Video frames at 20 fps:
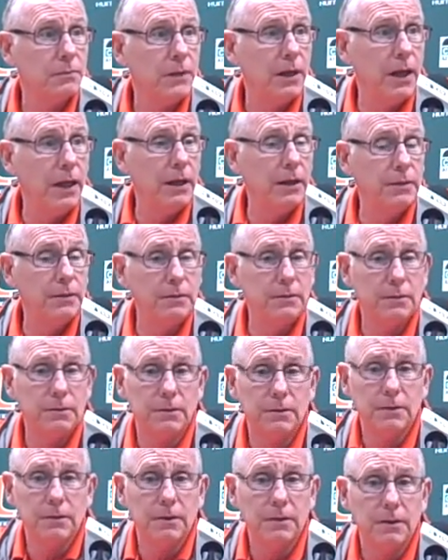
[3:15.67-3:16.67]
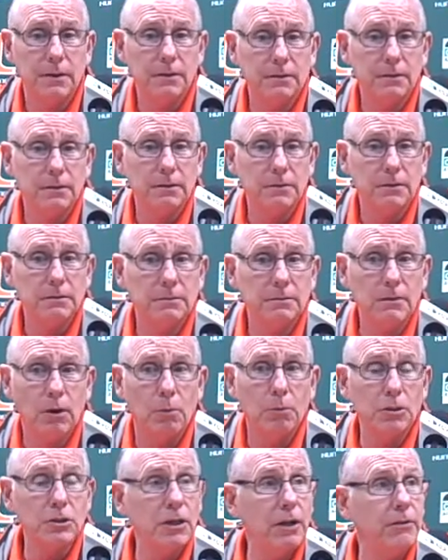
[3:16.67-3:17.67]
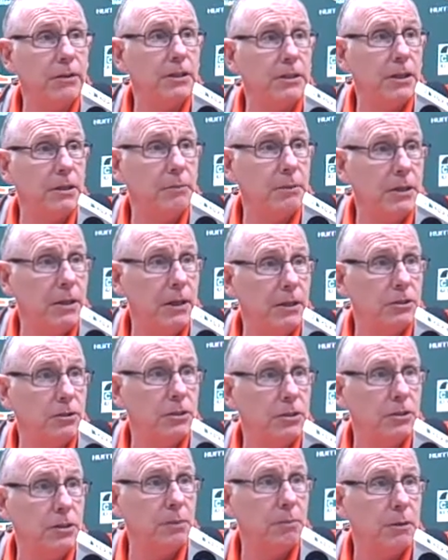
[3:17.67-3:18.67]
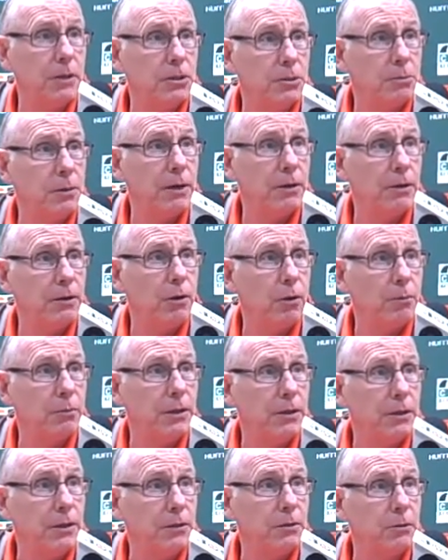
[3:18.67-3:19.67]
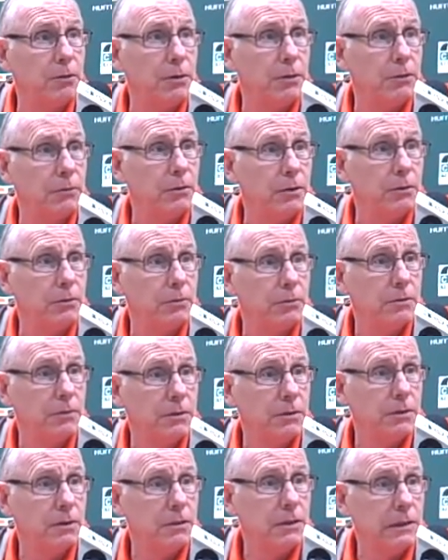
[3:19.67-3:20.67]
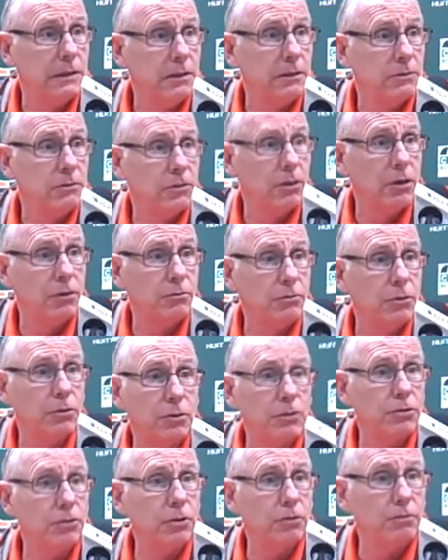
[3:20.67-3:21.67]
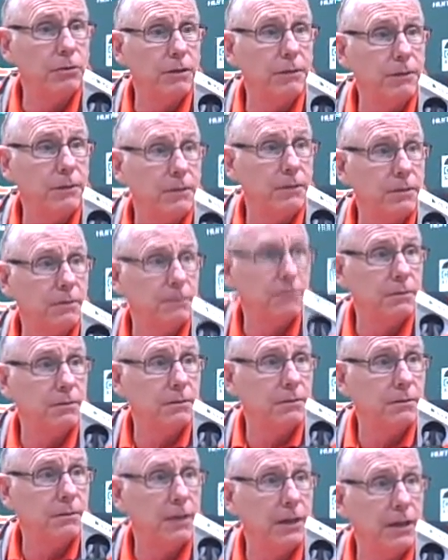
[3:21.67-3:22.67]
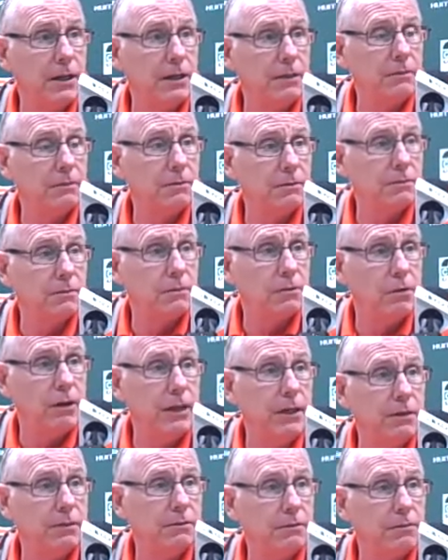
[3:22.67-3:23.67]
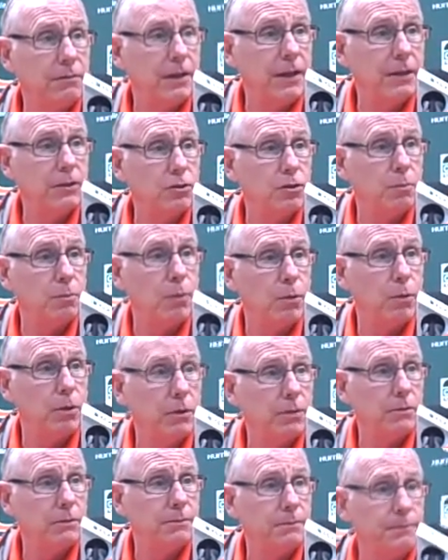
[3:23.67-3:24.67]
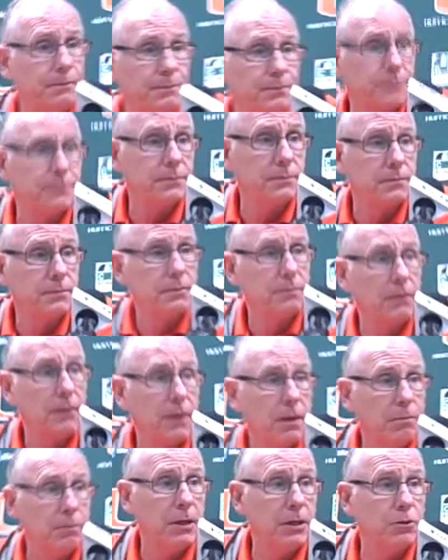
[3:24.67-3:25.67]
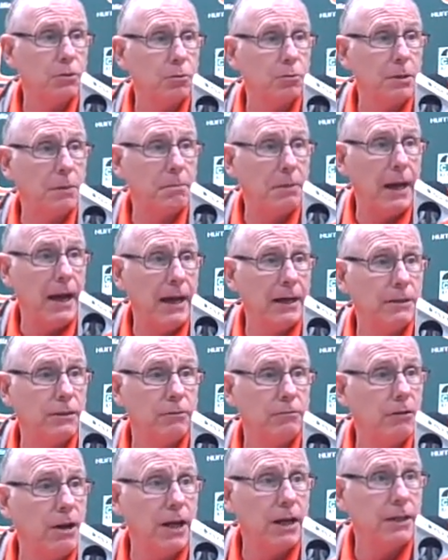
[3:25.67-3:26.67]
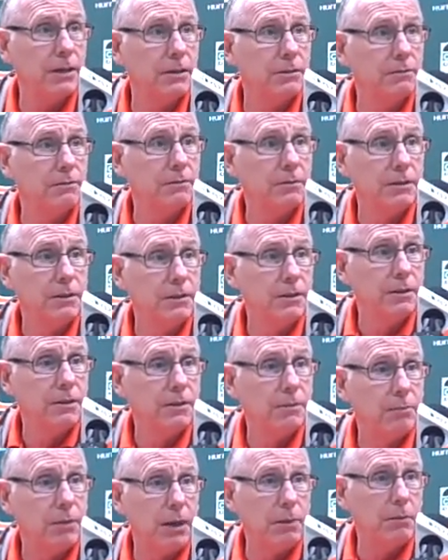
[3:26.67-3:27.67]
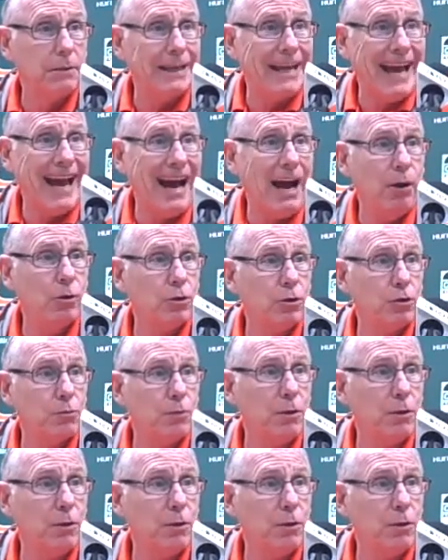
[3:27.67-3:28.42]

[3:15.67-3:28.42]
And almost every team in the ACC plays better at home than they do on the road. Uh, Duke is no different. They got great fan support, and the place will be packed and rocking probably hours